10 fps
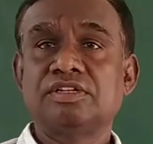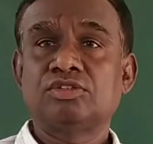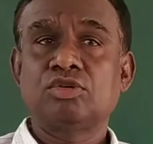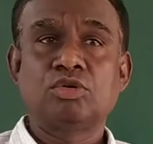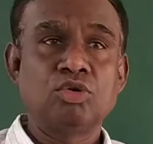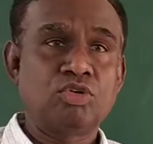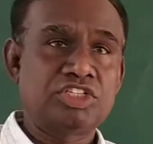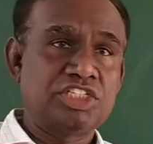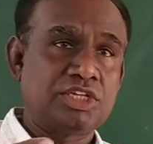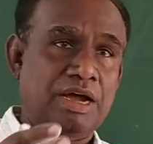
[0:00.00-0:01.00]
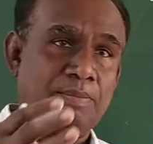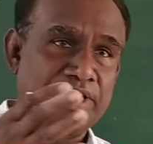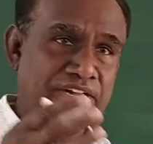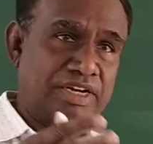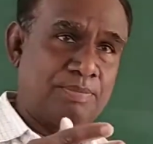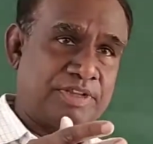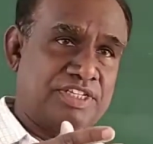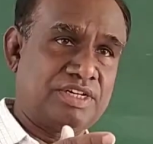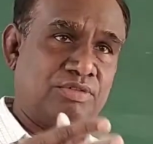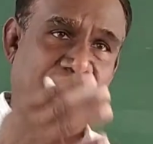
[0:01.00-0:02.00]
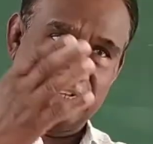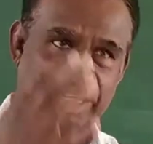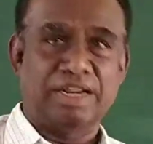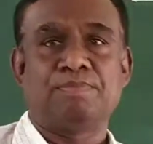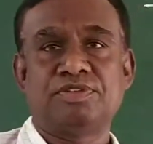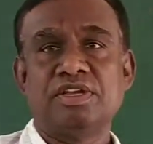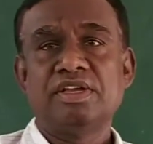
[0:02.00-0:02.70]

So glucose is abundantly present in what? Grapes.